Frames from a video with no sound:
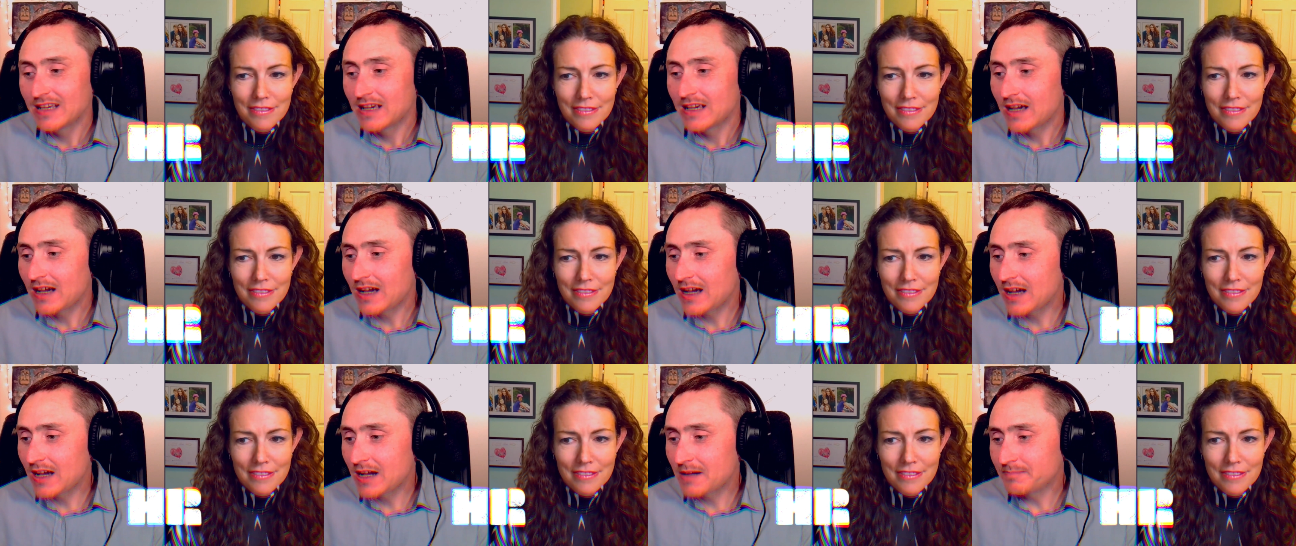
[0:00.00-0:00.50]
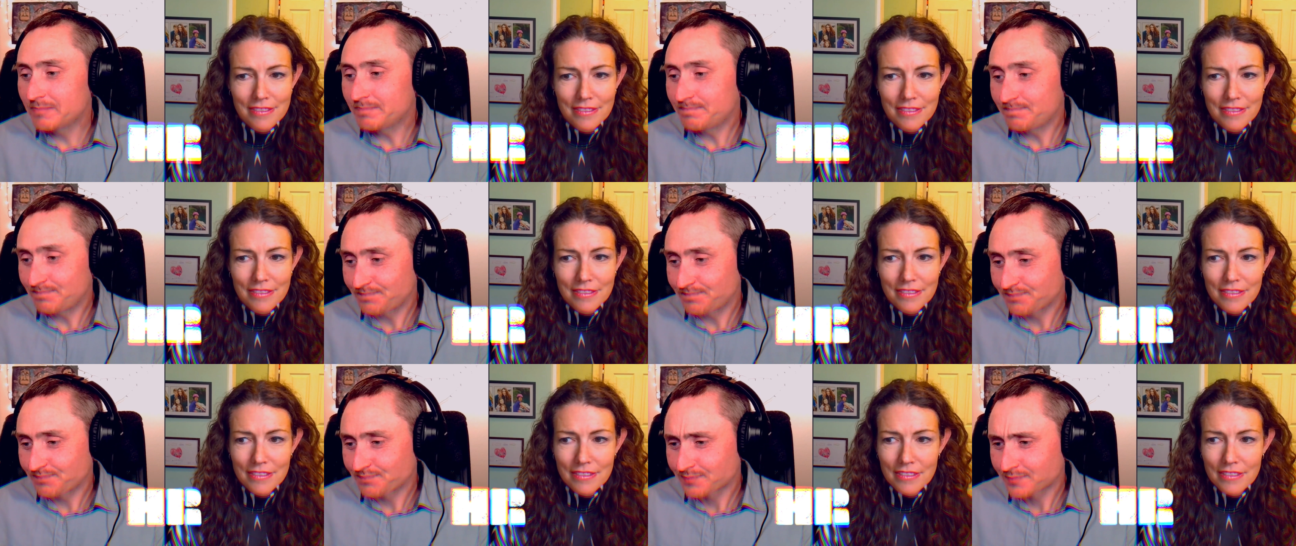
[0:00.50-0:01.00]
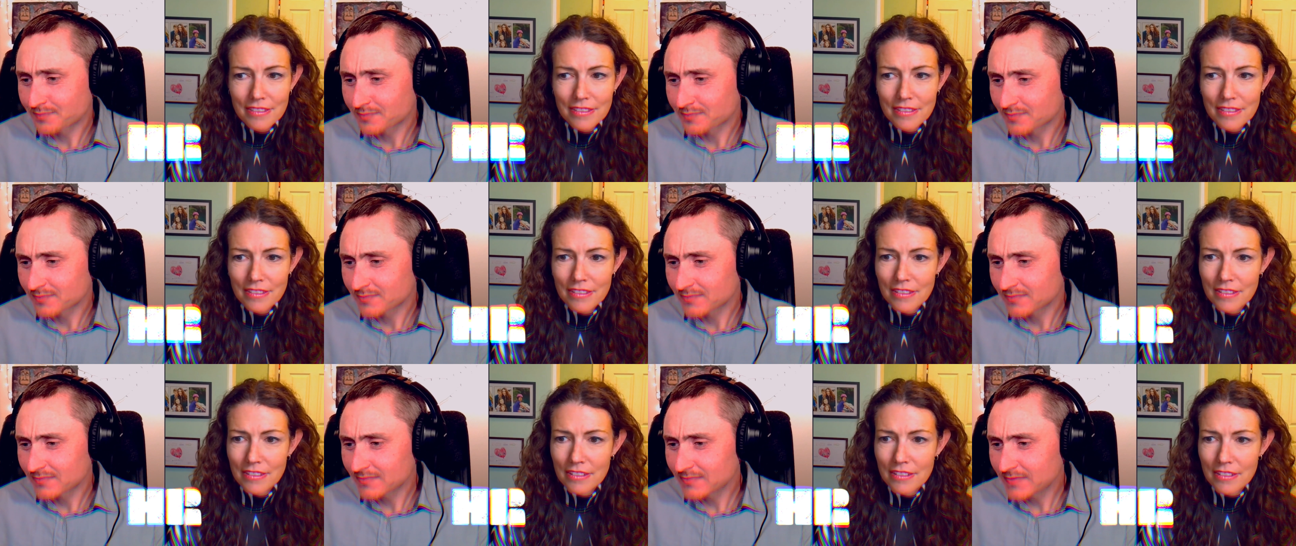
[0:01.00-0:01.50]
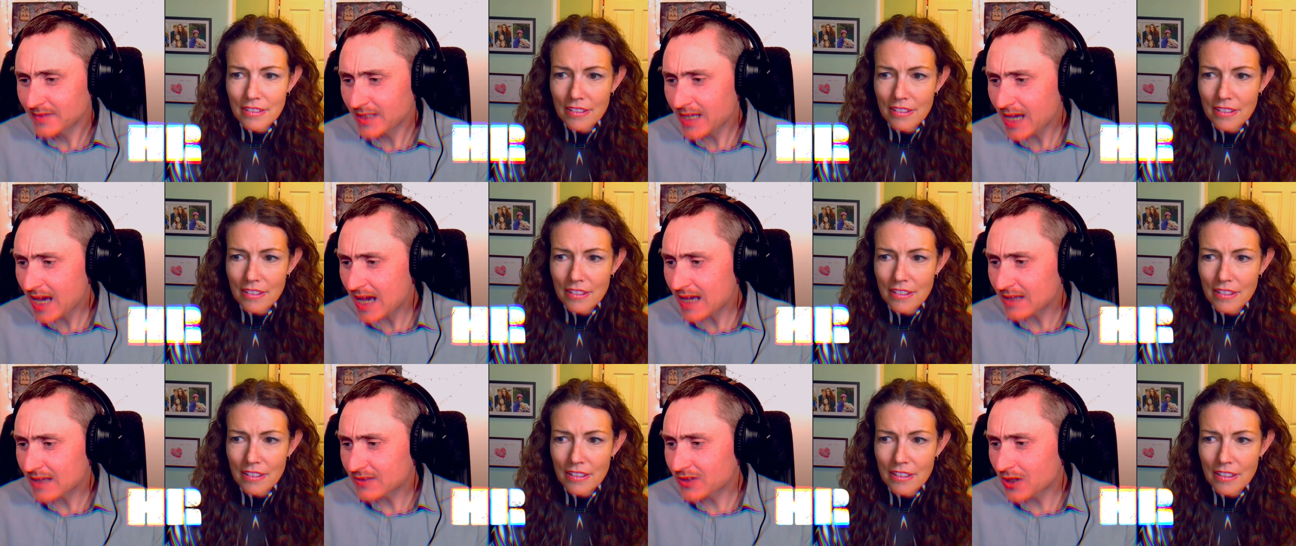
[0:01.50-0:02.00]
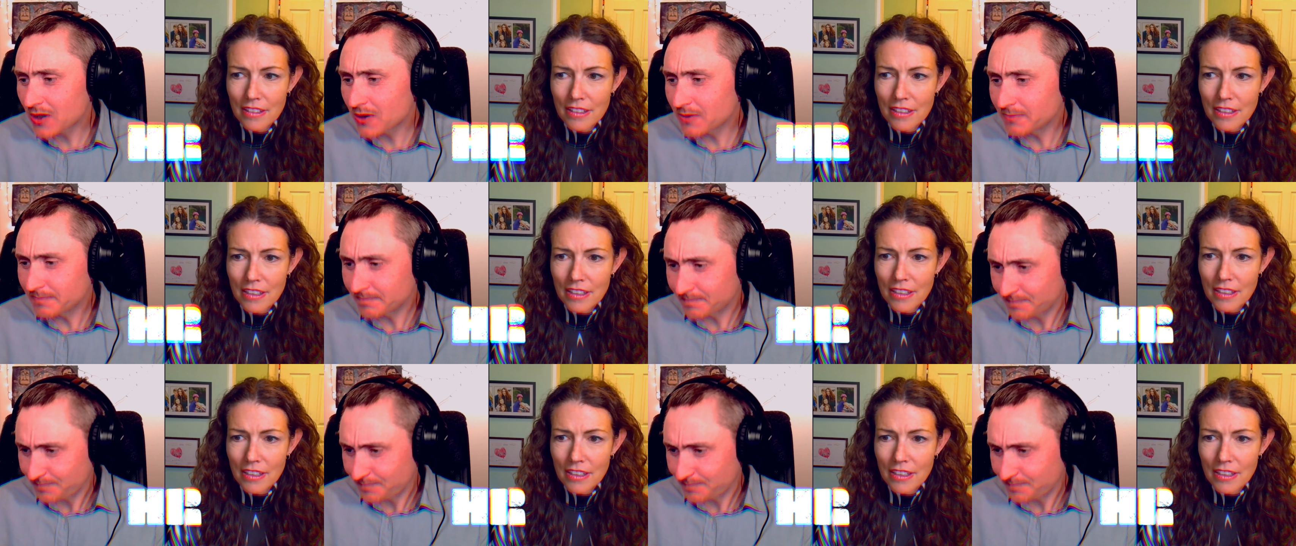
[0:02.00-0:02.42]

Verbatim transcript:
Speaker 1: Um, yeah. So